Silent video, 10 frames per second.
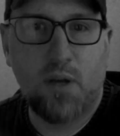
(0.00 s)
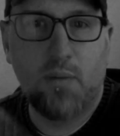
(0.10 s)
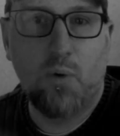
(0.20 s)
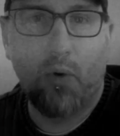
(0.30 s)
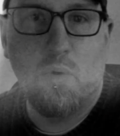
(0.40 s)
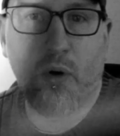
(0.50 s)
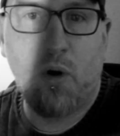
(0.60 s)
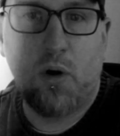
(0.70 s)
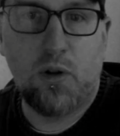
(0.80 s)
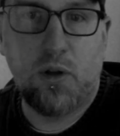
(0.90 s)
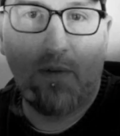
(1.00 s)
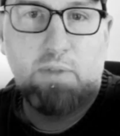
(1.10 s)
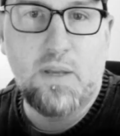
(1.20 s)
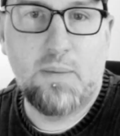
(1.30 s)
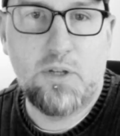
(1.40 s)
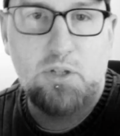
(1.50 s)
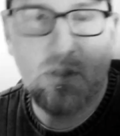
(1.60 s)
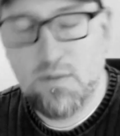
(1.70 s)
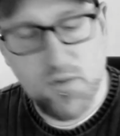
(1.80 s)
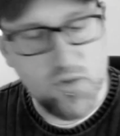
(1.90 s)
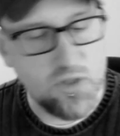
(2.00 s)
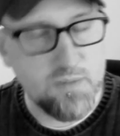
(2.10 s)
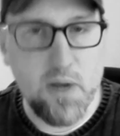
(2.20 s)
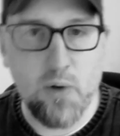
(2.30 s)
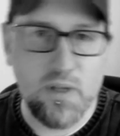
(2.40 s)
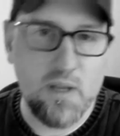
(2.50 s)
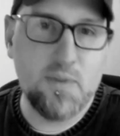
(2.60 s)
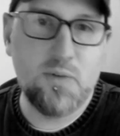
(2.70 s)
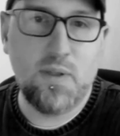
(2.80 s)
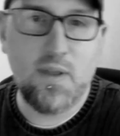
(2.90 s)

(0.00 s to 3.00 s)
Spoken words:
some or all of the image just by holding it